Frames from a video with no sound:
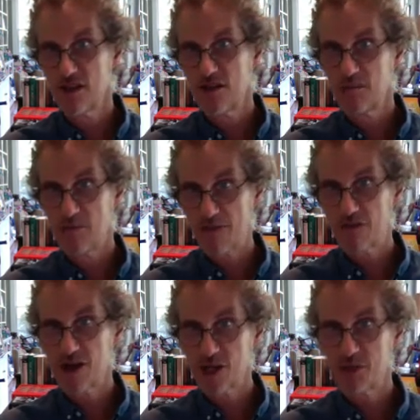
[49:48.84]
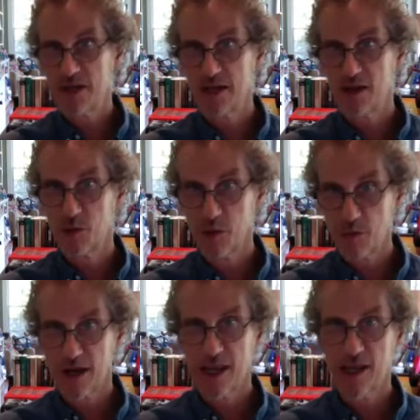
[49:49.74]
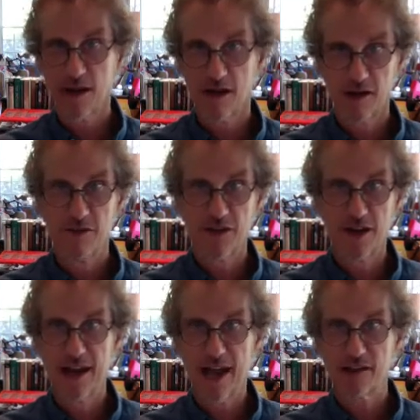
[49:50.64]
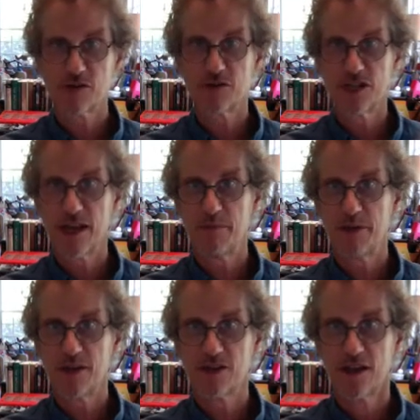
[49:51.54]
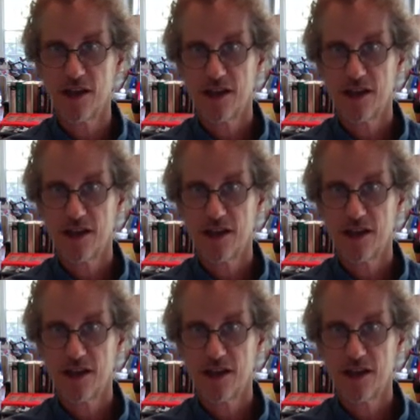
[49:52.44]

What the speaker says: my freshman year, we were again undefeated national champions.